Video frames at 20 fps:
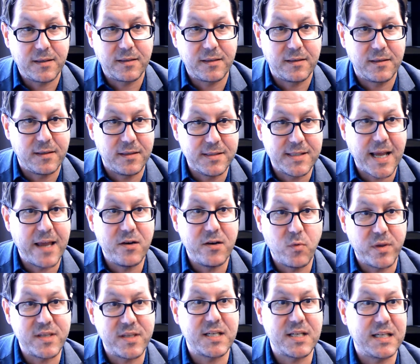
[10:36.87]
contend
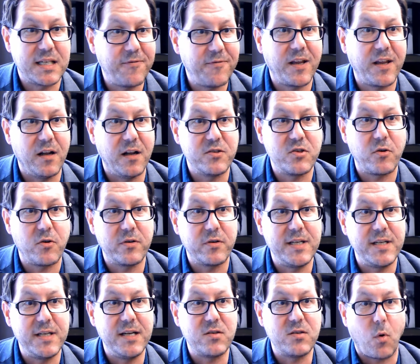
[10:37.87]
with significant
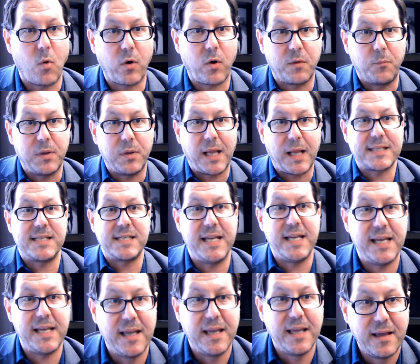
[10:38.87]
uncertainties or
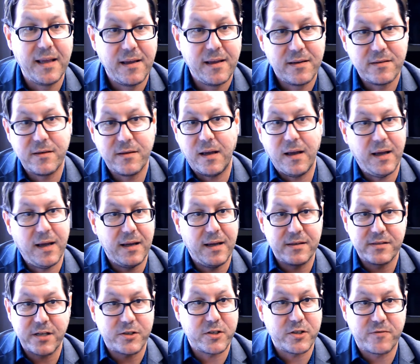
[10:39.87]
complexity,
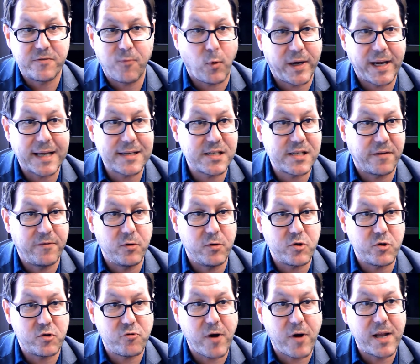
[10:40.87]
such as forecasting
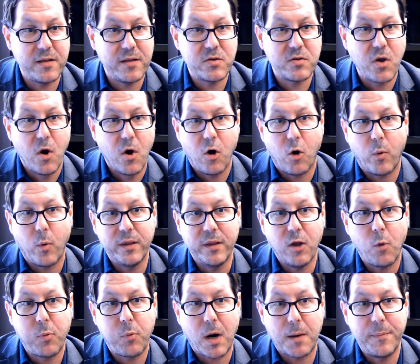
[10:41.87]
future trends, or when
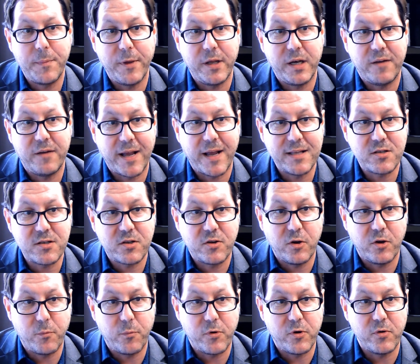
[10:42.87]
low probability events
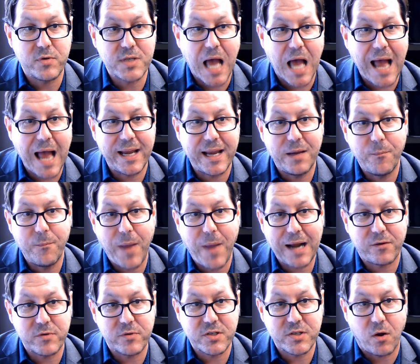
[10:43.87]
could produce high
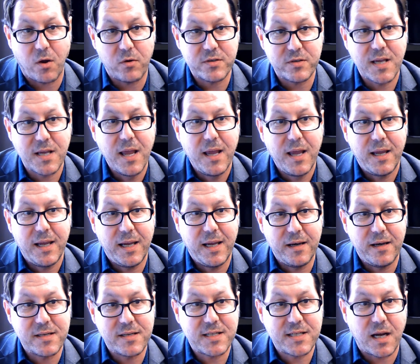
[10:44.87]
impact results. In
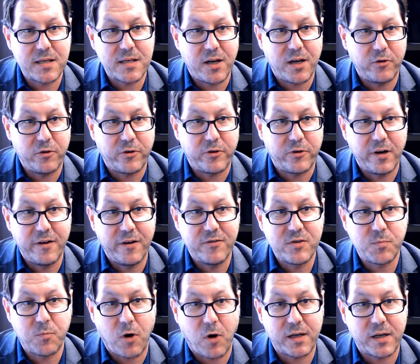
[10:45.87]
discussing alternatives,
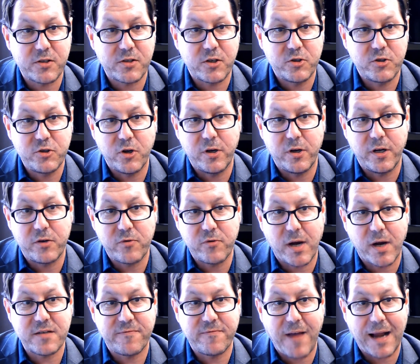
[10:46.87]
products should
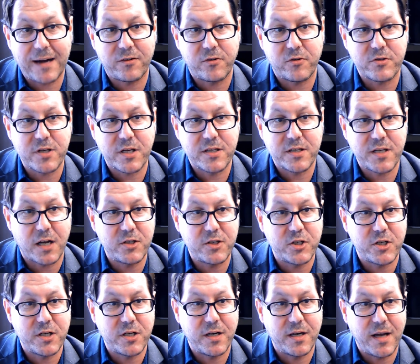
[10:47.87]
address factors
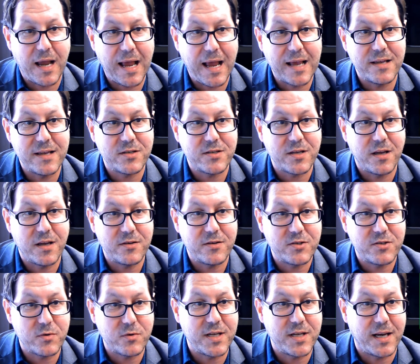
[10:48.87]
such as
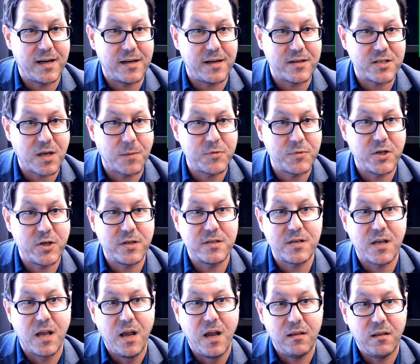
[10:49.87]
associated assumptions,
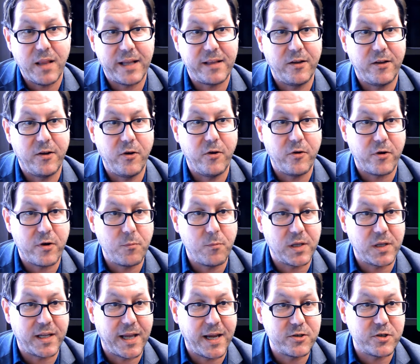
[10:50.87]
likelihood, or
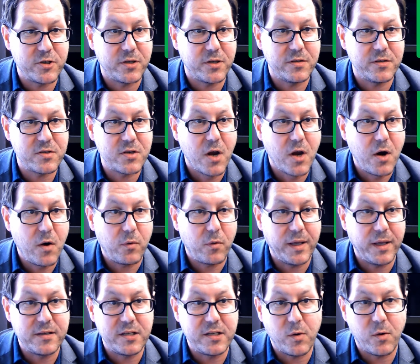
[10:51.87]
implications
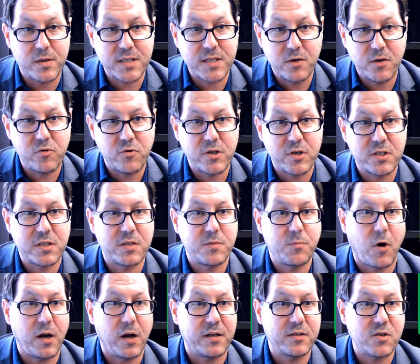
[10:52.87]
related to U.S. interests.
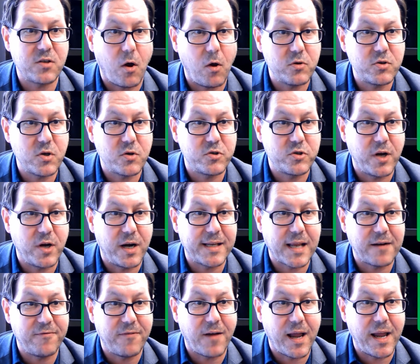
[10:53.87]
Products also should
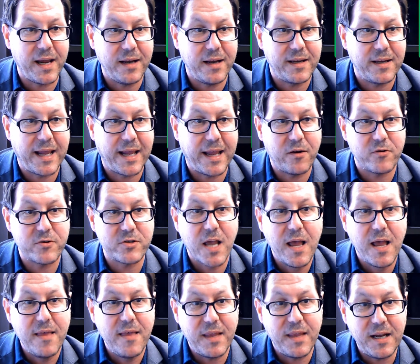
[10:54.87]
identify indicators
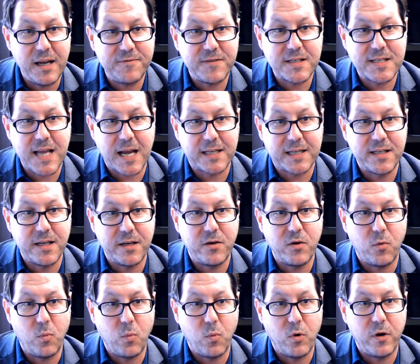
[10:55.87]
that, if detected,
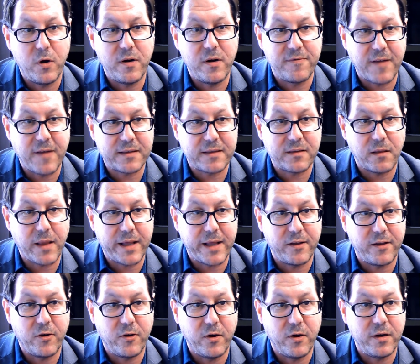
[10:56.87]
would affect the
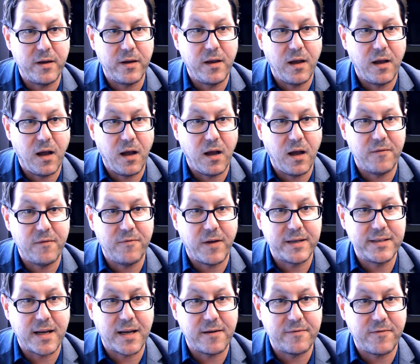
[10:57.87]
likelihood of
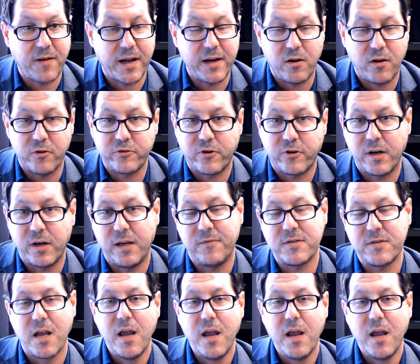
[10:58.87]
identified alternatives.